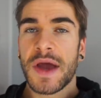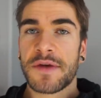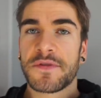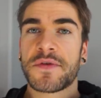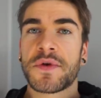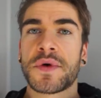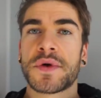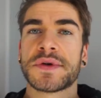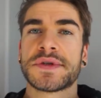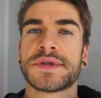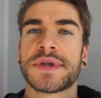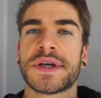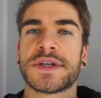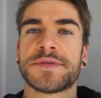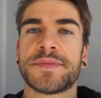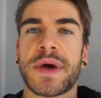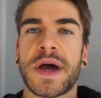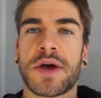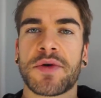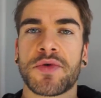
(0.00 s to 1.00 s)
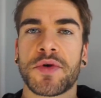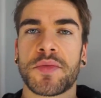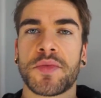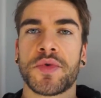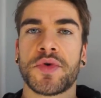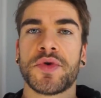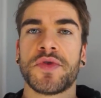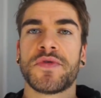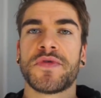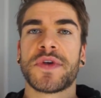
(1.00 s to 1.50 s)
And of course, that's by
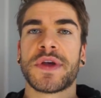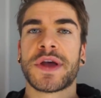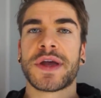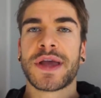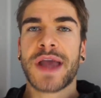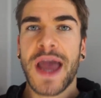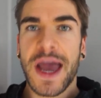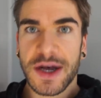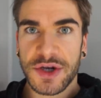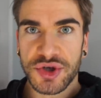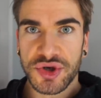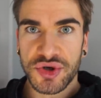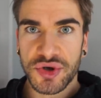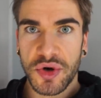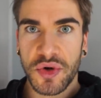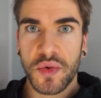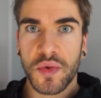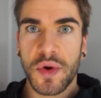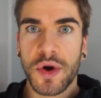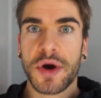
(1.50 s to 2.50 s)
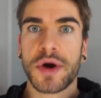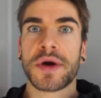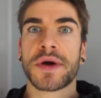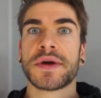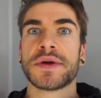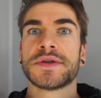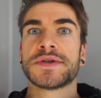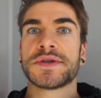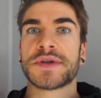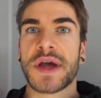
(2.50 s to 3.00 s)
removing extra
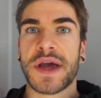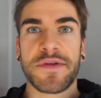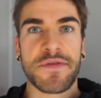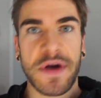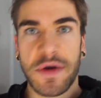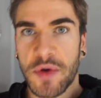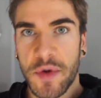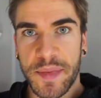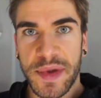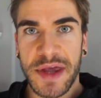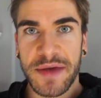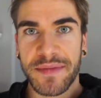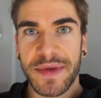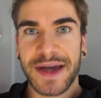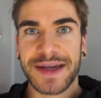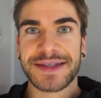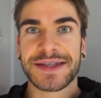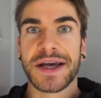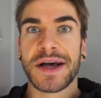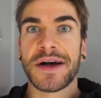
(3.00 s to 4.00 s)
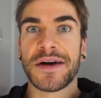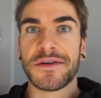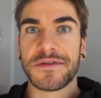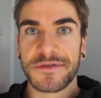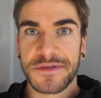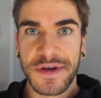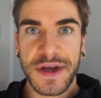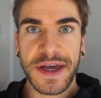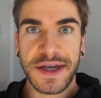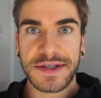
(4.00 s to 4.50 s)
words, if I repeat
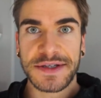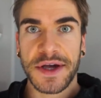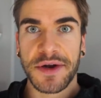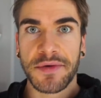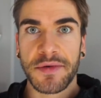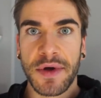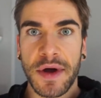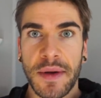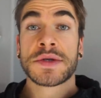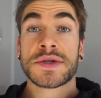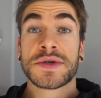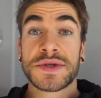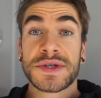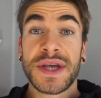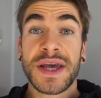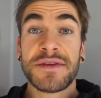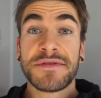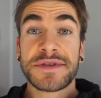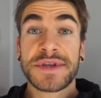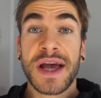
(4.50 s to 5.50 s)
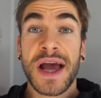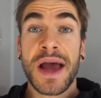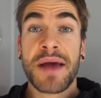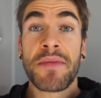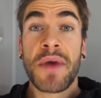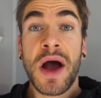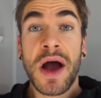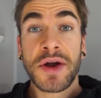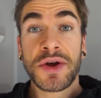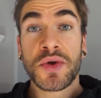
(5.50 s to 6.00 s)
myself, etc. So save
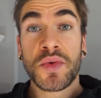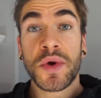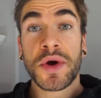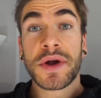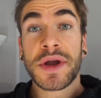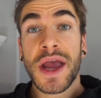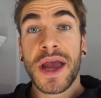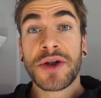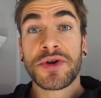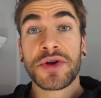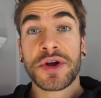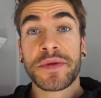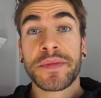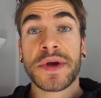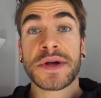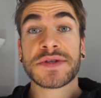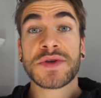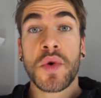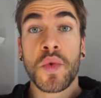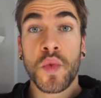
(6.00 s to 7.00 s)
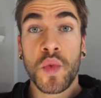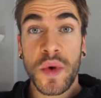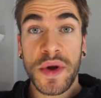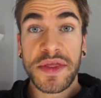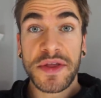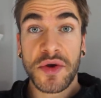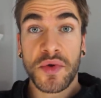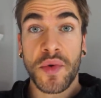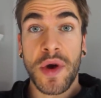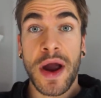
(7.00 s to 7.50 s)
time on your work and your emails
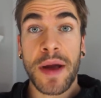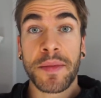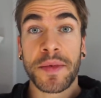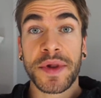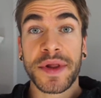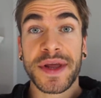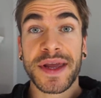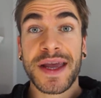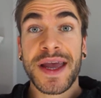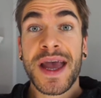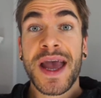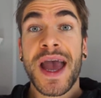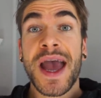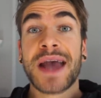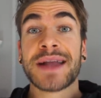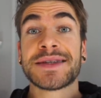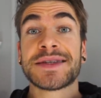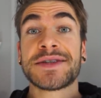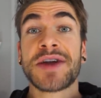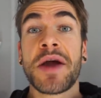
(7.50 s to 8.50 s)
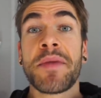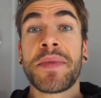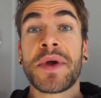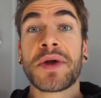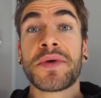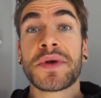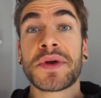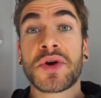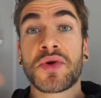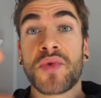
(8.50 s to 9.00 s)
with Grammarly and start
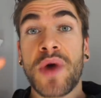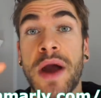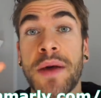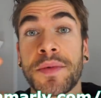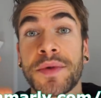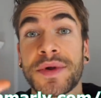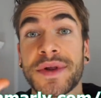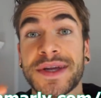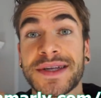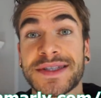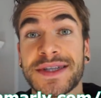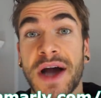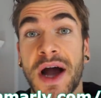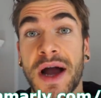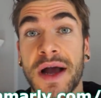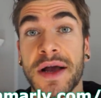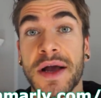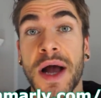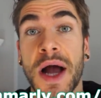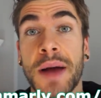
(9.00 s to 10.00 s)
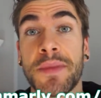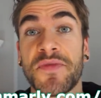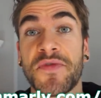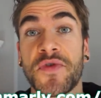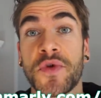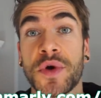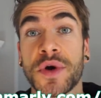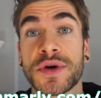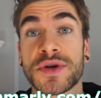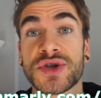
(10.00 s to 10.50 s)
by going to grammarly.com
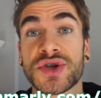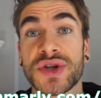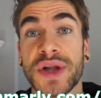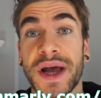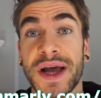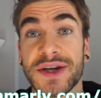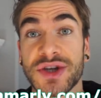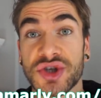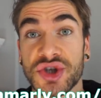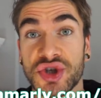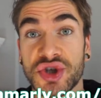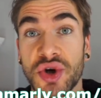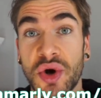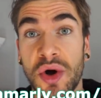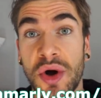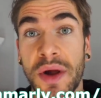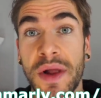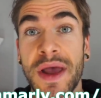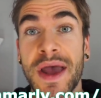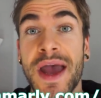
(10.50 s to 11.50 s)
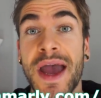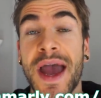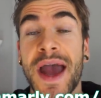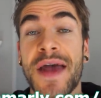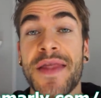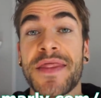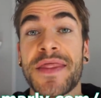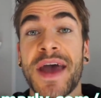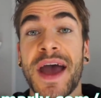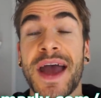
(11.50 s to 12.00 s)
forward slash Joel
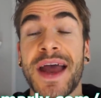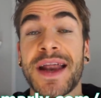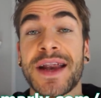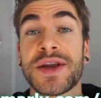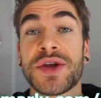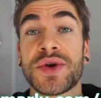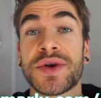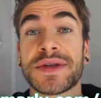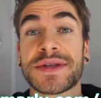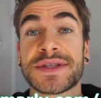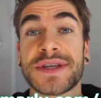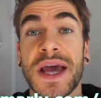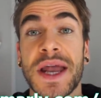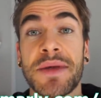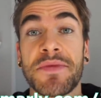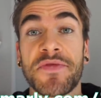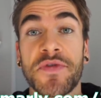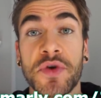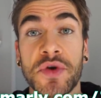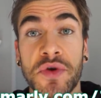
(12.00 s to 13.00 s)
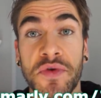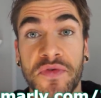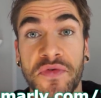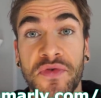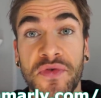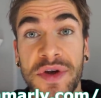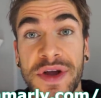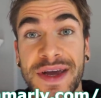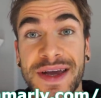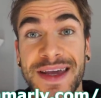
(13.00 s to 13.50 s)
and that you can sign up for your
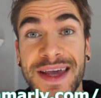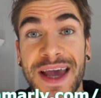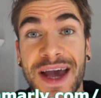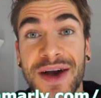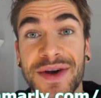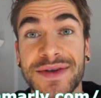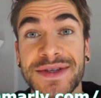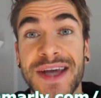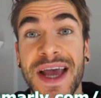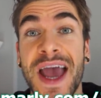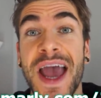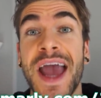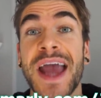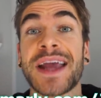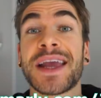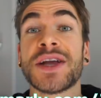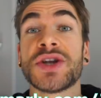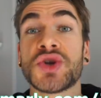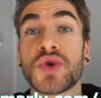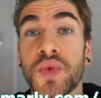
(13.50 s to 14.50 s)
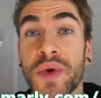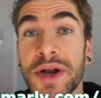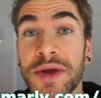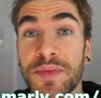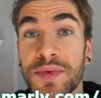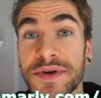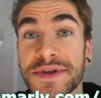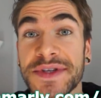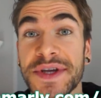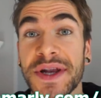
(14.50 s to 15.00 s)
free account and get
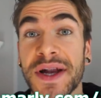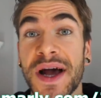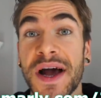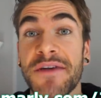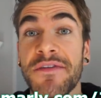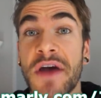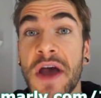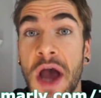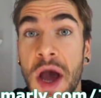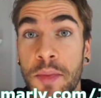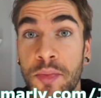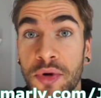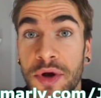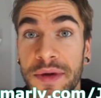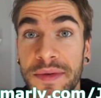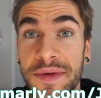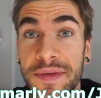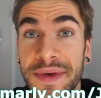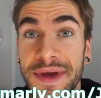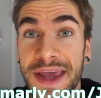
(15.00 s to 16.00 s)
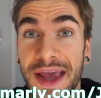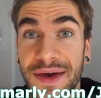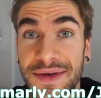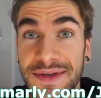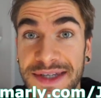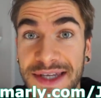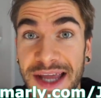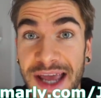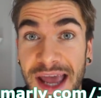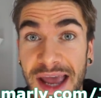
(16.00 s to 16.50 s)
20% off a premium
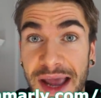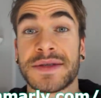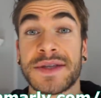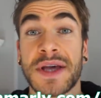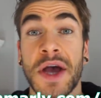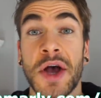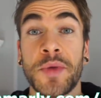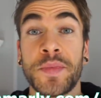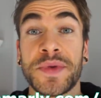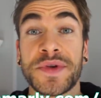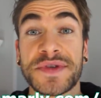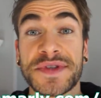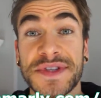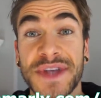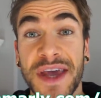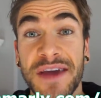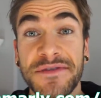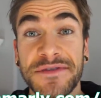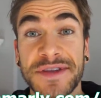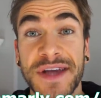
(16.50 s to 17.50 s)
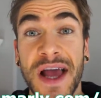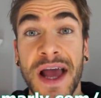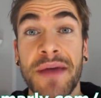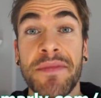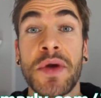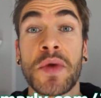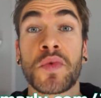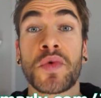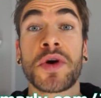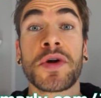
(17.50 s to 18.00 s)
account today to help you save
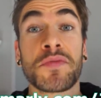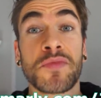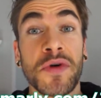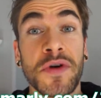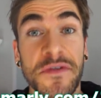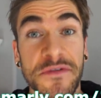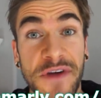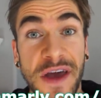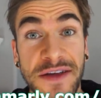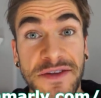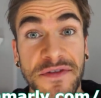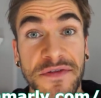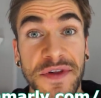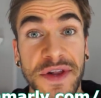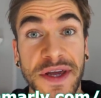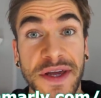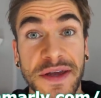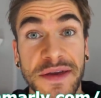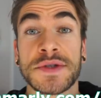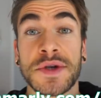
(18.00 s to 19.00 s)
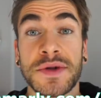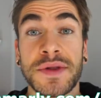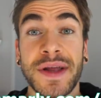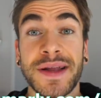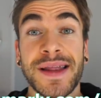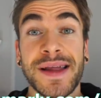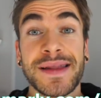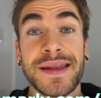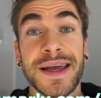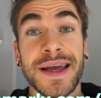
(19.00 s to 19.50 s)
time and work more effectively. So
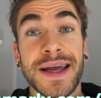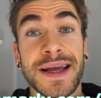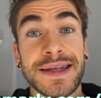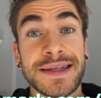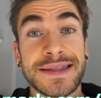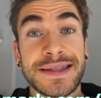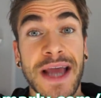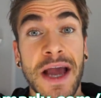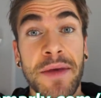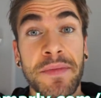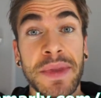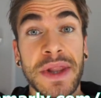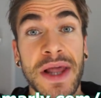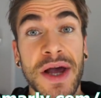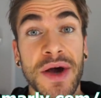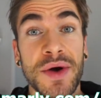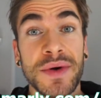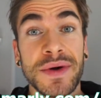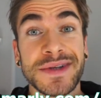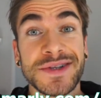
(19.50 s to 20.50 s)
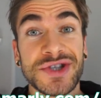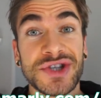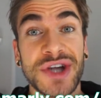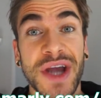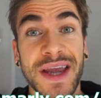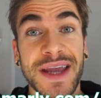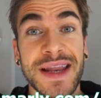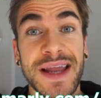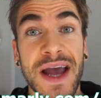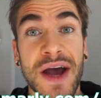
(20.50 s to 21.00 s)
click that link down below,
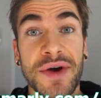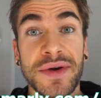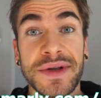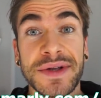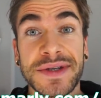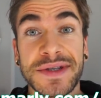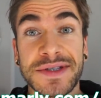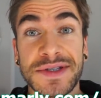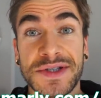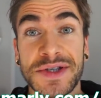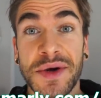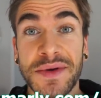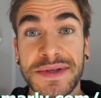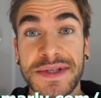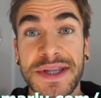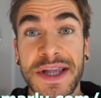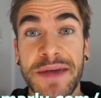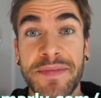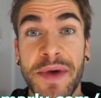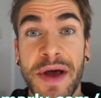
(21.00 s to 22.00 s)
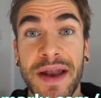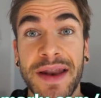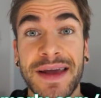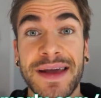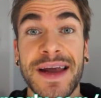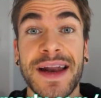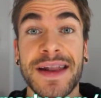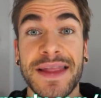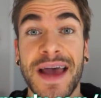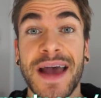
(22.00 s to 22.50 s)
check it out, don't sleep on
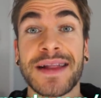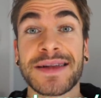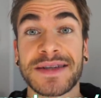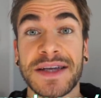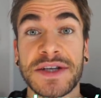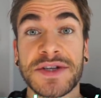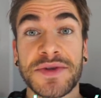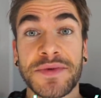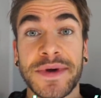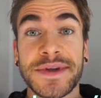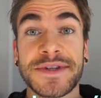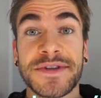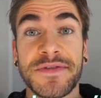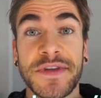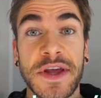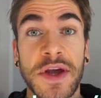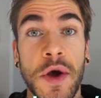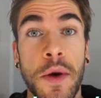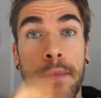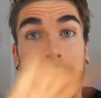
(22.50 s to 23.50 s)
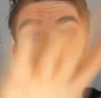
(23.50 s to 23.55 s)
it, and with that, let's get to the rest of the video.